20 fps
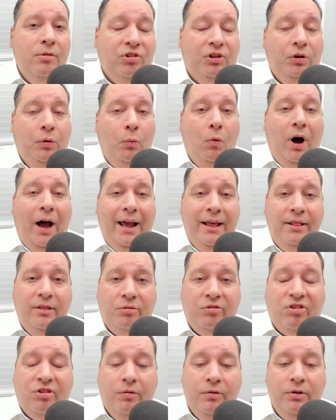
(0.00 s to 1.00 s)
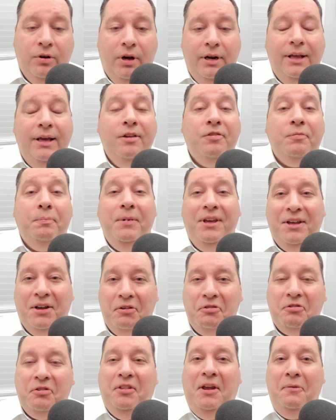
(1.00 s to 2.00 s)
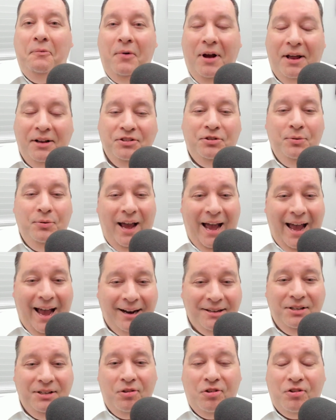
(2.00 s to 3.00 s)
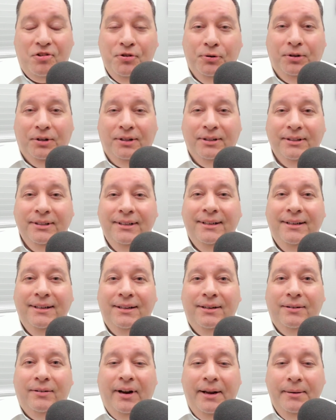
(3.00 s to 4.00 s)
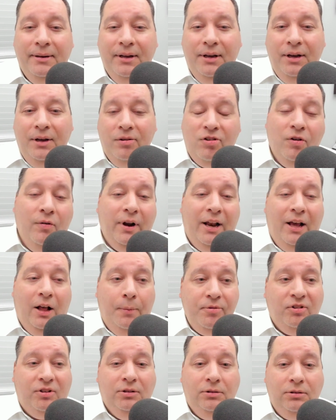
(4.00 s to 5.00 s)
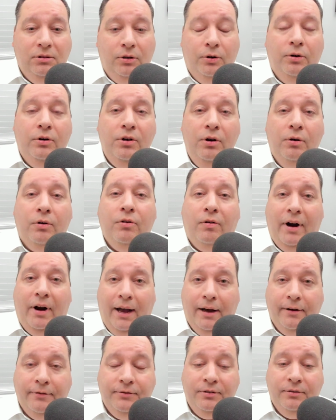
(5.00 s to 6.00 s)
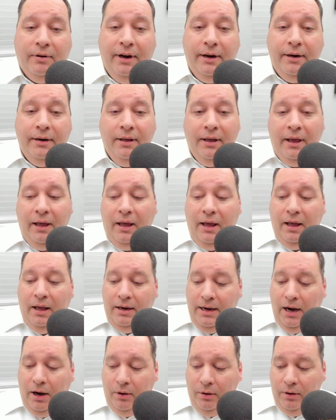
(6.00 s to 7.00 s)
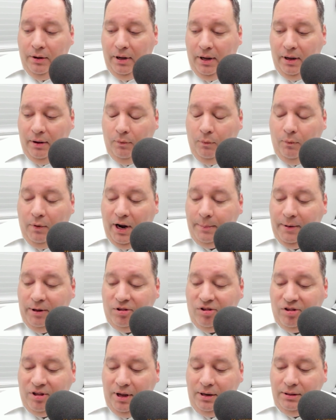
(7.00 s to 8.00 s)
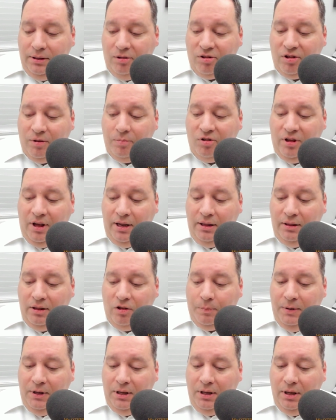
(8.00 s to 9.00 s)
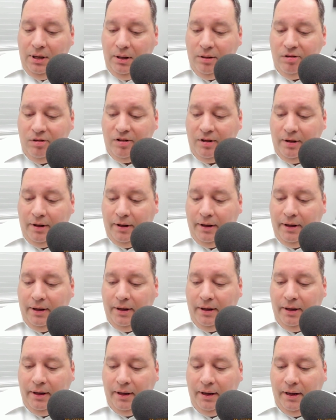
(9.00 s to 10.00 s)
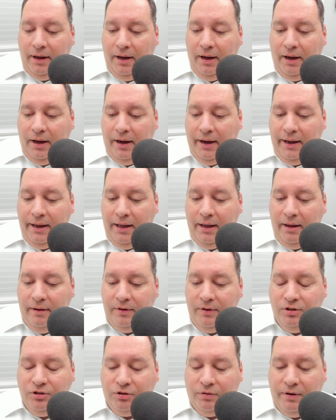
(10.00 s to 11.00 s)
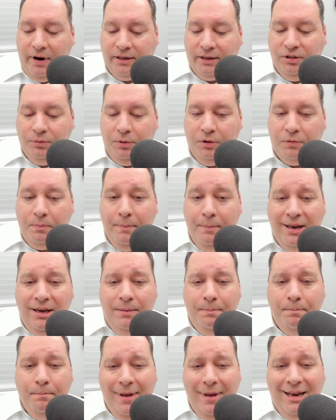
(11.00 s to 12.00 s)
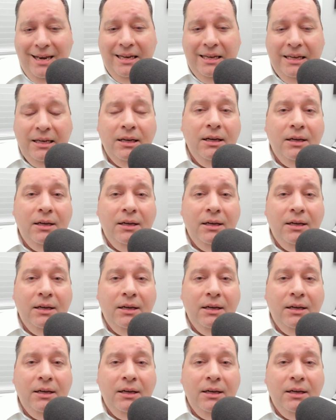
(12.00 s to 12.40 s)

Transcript: to why they're so good is because they went to acting school, right? So it helps to learn your craft, right? Now, why am I saying this? I'm saying this because I have interacted with many